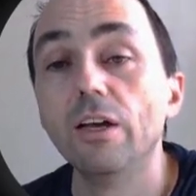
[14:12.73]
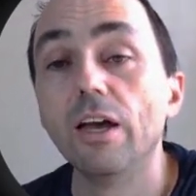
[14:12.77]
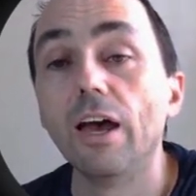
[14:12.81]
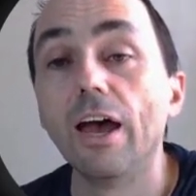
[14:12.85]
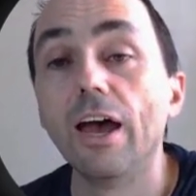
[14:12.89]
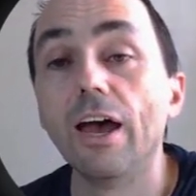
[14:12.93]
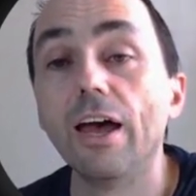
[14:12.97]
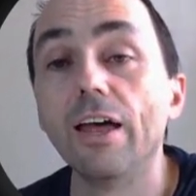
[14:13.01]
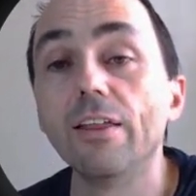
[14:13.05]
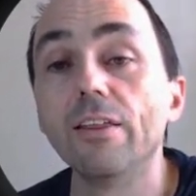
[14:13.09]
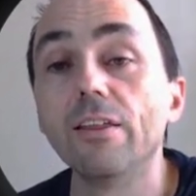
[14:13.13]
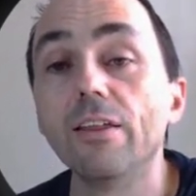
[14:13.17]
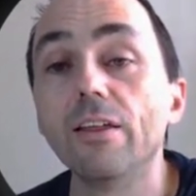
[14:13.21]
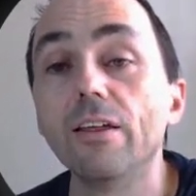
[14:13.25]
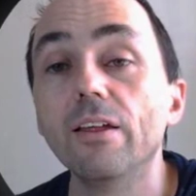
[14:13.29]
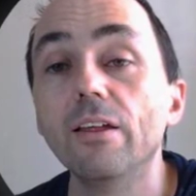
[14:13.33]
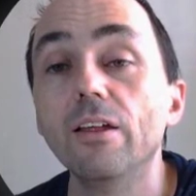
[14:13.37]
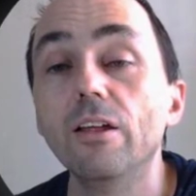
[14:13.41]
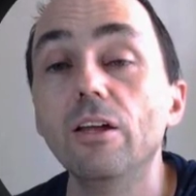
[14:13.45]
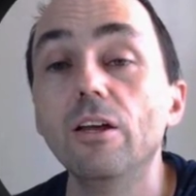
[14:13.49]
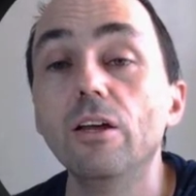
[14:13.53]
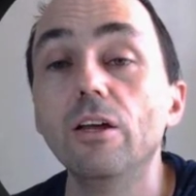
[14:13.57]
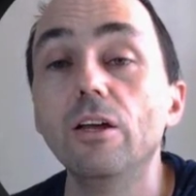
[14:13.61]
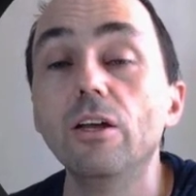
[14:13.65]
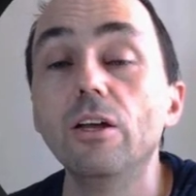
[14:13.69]
and
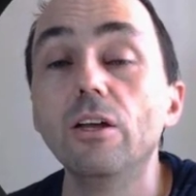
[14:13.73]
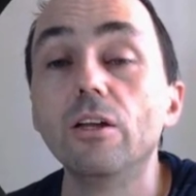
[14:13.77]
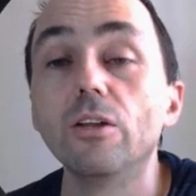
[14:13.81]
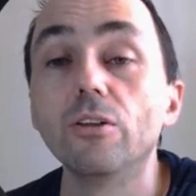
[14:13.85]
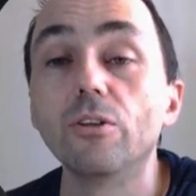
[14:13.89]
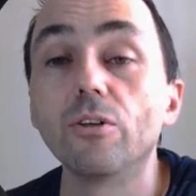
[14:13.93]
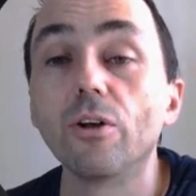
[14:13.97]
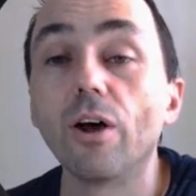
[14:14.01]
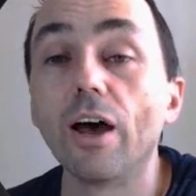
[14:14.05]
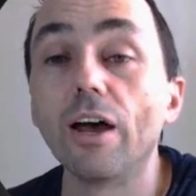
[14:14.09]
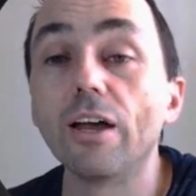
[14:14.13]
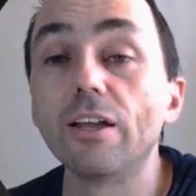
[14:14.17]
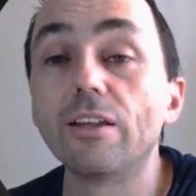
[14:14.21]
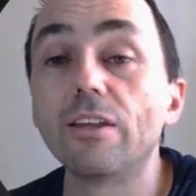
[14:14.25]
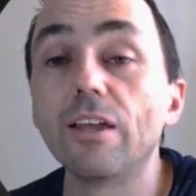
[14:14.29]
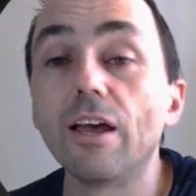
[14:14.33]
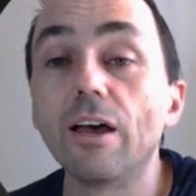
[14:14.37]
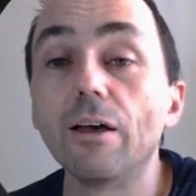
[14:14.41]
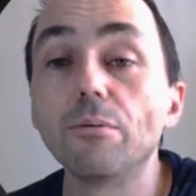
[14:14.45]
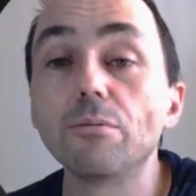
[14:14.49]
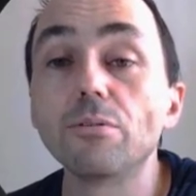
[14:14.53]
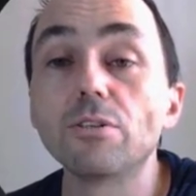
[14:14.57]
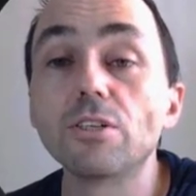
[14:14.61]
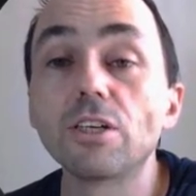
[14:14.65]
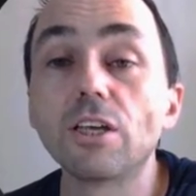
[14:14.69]
the
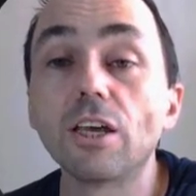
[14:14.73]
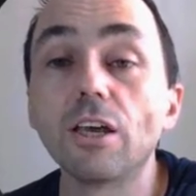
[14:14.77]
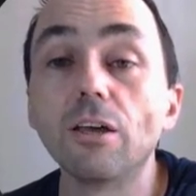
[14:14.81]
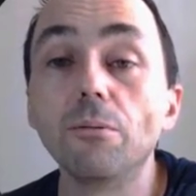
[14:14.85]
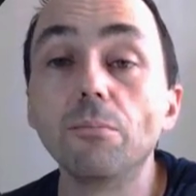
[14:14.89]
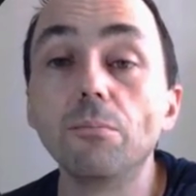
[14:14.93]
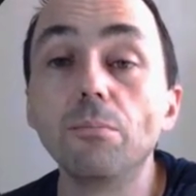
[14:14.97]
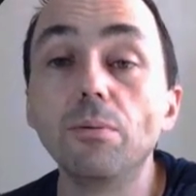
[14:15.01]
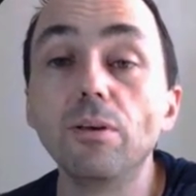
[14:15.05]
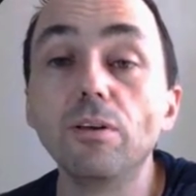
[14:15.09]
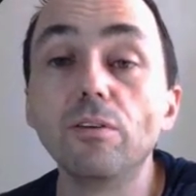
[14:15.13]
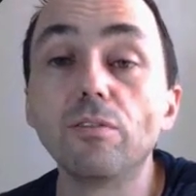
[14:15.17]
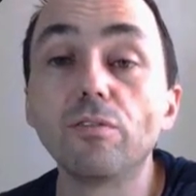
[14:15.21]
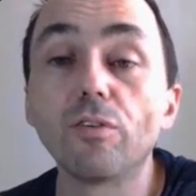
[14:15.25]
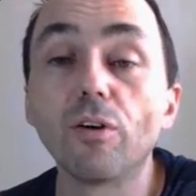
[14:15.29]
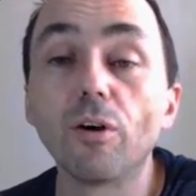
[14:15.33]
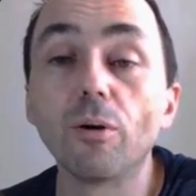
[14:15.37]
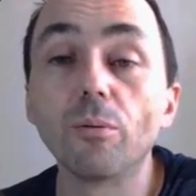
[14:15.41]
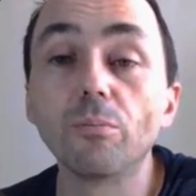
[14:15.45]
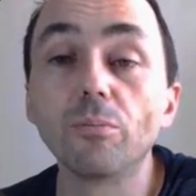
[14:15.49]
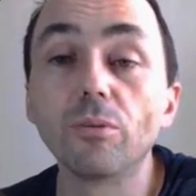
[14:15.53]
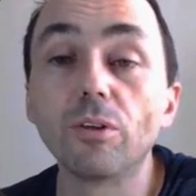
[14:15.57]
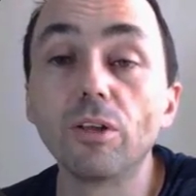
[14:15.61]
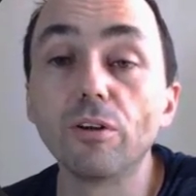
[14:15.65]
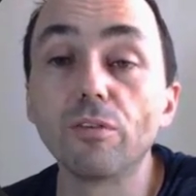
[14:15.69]
items can be
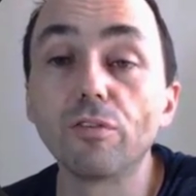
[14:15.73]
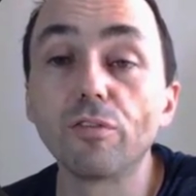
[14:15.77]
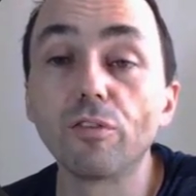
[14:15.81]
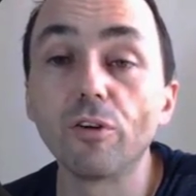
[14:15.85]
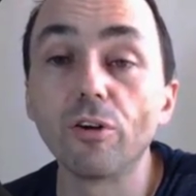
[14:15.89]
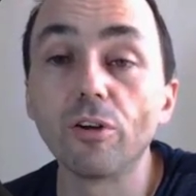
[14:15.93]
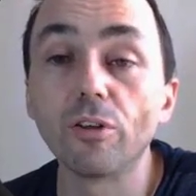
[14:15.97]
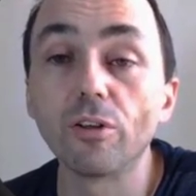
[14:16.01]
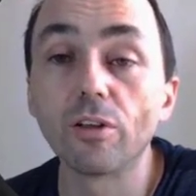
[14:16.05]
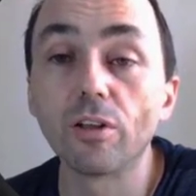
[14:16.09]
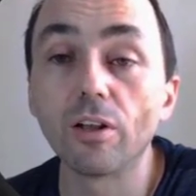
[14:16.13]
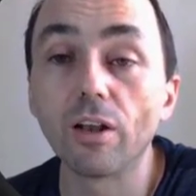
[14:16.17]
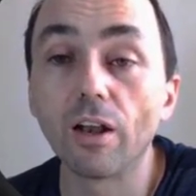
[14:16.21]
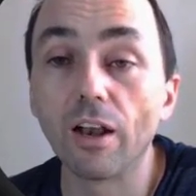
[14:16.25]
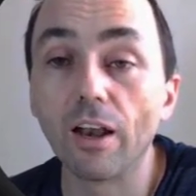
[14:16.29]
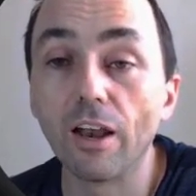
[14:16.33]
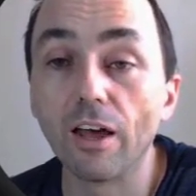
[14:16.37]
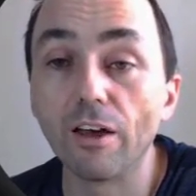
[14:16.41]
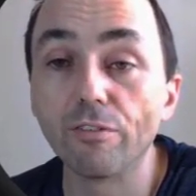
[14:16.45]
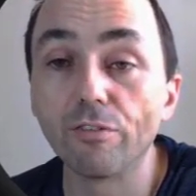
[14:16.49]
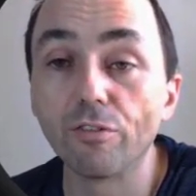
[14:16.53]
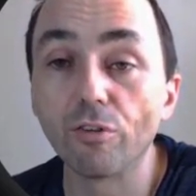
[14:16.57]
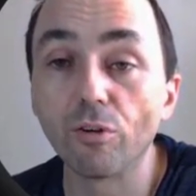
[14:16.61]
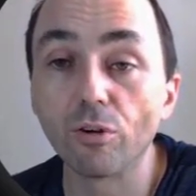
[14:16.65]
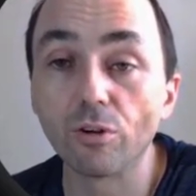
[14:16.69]
from different
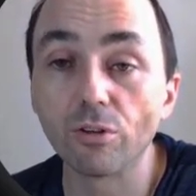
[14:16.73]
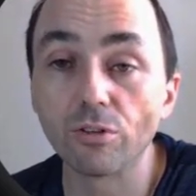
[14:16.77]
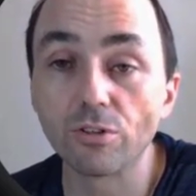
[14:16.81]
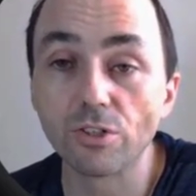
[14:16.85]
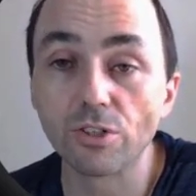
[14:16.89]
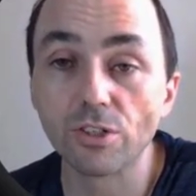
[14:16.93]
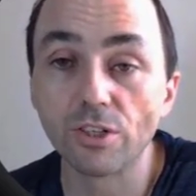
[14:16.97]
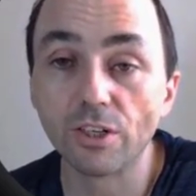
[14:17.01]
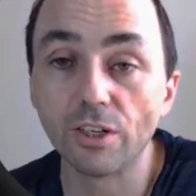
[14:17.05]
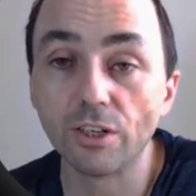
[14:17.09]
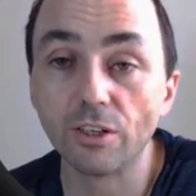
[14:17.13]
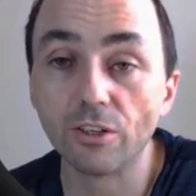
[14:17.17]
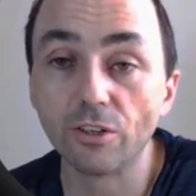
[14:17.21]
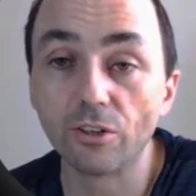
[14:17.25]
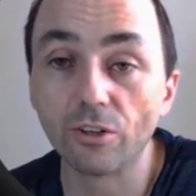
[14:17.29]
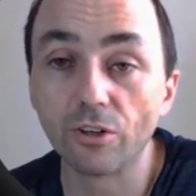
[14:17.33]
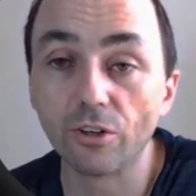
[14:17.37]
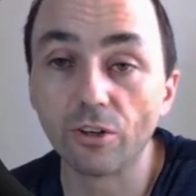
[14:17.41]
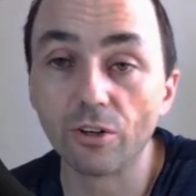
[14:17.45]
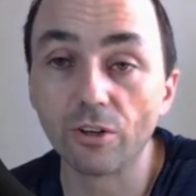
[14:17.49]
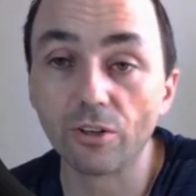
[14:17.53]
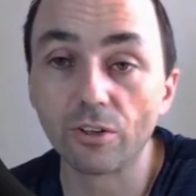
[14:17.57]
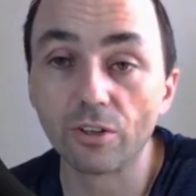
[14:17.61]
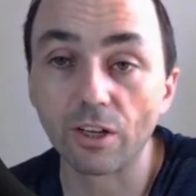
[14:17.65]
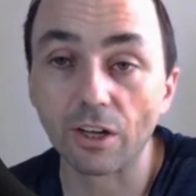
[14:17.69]
levels in
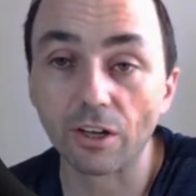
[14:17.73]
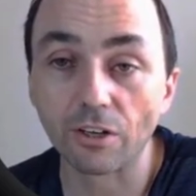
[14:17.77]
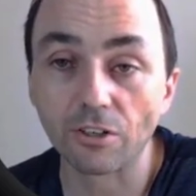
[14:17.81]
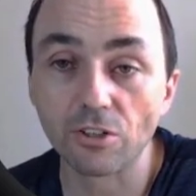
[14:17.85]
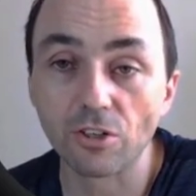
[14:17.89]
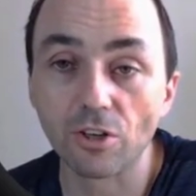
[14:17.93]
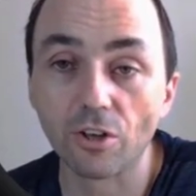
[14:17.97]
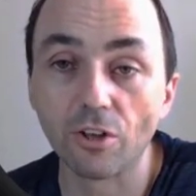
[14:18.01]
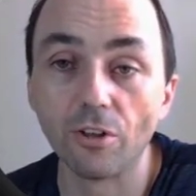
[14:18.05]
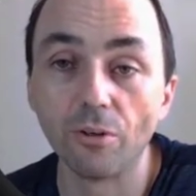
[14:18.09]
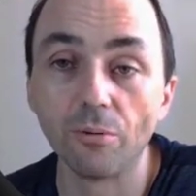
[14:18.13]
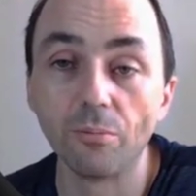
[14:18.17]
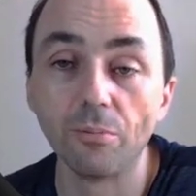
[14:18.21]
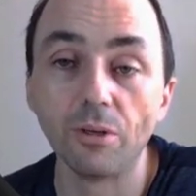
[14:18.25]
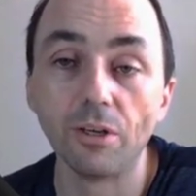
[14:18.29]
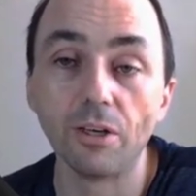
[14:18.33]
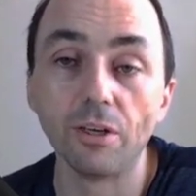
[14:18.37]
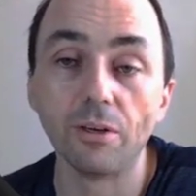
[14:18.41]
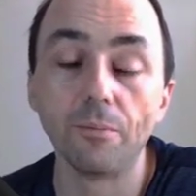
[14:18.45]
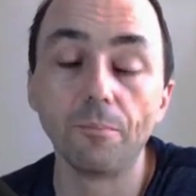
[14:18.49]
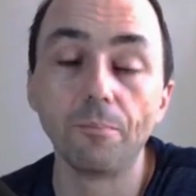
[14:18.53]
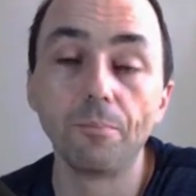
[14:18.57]
the taxonomy.